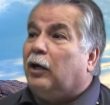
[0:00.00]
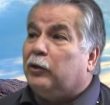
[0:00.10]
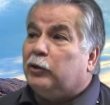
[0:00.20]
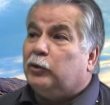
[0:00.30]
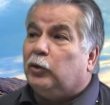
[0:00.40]
The
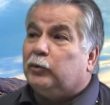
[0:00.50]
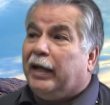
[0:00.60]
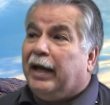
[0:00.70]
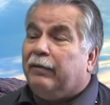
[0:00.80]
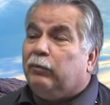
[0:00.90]
other tools
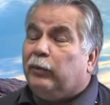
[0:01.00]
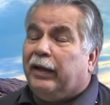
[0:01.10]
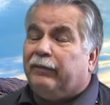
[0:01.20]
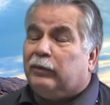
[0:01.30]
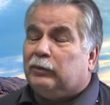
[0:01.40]
we have
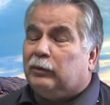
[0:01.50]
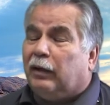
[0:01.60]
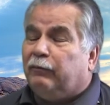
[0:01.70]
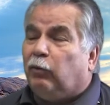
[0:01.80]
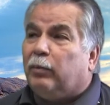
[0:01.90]

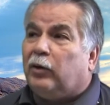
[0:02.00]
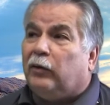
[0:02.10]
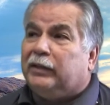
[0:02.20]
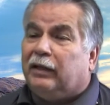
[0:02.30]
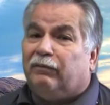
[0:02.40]
a form
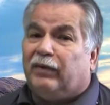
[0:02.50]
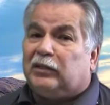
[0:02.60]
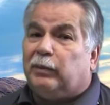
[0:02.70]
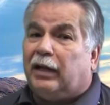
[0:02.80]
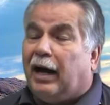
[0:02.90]
called the
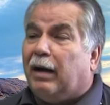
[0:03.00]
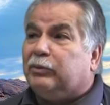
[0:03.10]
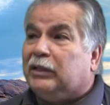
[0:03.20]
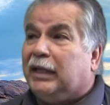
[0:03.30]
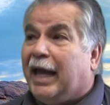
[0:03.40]
Investment
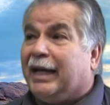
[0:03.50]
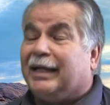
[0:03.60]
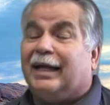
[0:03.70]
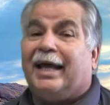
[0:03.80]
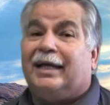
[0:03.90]
Option at
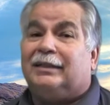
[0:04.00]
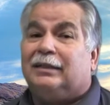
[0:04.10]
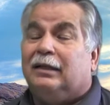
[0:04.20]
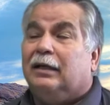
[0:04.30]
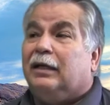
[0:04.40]
a
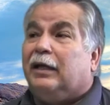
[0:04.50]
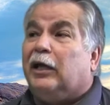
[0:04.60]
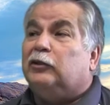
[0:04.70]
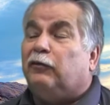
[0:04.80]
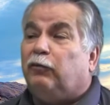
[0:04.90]
Glance.
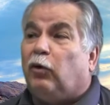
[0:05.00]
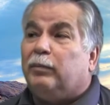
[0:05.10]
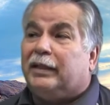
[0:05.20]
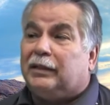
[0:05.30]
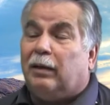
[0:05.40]
It's a
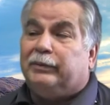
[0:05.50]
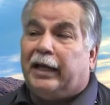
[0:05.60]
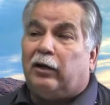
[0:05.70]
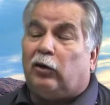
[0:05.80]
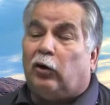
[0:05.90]
form that's
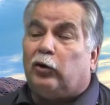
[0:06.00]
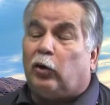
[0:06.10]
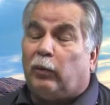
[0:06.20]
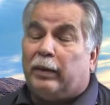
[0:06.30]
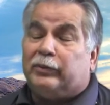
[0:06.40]
updated
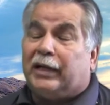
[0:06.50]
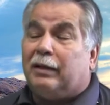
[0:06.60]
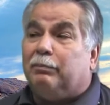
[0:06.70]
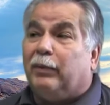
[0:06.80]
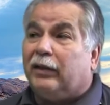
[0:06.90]
on our
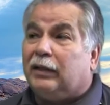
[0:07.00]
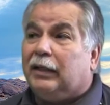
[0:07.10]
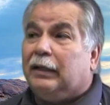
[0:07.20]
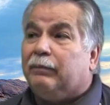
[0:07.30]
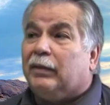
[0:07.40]
website
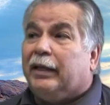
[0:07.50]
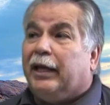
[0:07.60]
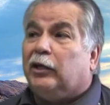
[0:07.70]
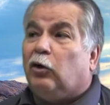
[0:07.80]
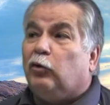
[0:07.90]
monthly.
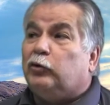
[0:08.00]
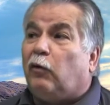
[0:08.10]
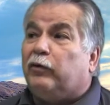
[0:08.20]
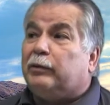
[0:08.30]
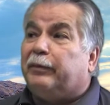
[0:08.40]
It goes
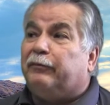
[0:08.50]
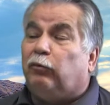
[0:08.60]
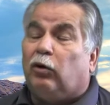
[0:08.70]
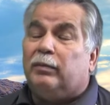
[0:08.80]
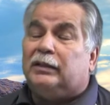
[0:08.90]
over the
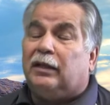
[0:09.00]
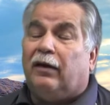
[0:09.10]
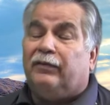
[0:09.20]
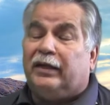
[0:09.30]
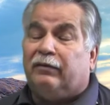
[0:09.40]
performance
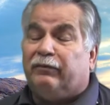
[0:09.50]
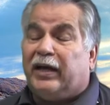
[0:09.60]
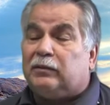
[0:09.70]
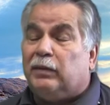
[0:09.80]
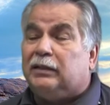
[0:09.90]
of the
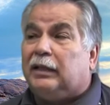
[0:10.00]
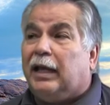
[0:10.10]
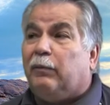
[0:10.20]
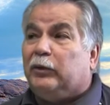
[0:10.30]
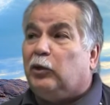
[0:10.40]
investments,
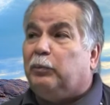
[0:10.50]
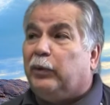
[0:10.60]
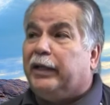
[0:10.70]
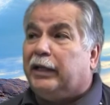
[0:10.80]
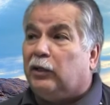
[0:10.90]
and we do
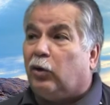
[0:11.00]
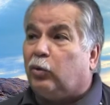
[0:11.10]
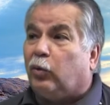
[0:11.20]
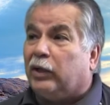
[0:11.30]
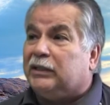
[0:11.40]
put it in
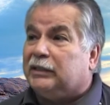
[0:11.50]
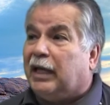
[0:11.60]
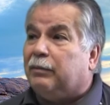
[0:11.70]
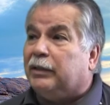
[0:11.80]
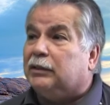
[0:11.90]
our quarterly
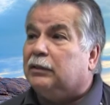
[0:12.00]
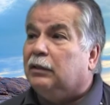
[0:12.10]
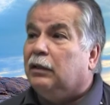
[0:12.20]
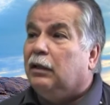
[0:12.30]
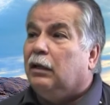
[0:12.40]
statements.
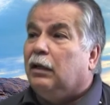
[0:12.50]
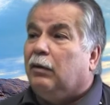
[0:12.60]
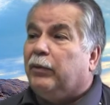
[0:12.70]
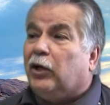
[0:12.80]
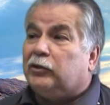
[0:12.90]

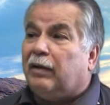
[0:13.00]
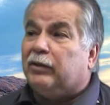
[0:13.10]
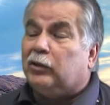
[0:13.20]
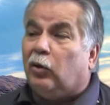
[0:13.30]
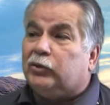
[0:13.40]
We also
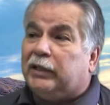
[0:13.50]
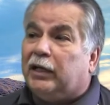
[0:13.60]
have a goal